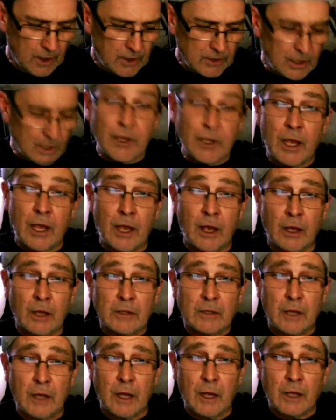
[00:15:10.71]
So yeah,
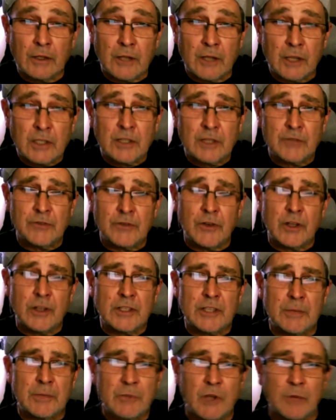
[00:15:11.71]
I, I, I just find
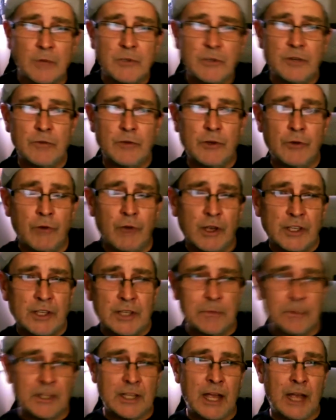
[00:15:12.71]
sometimes you, you write
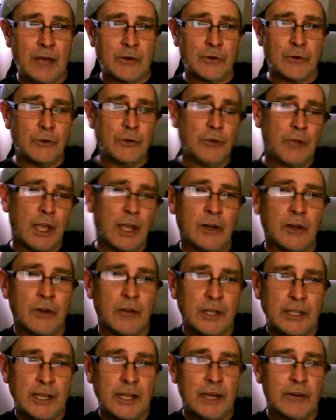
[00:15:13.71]
something down or you get an
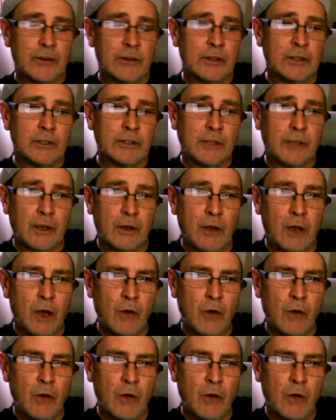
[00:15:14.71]
idea and you go,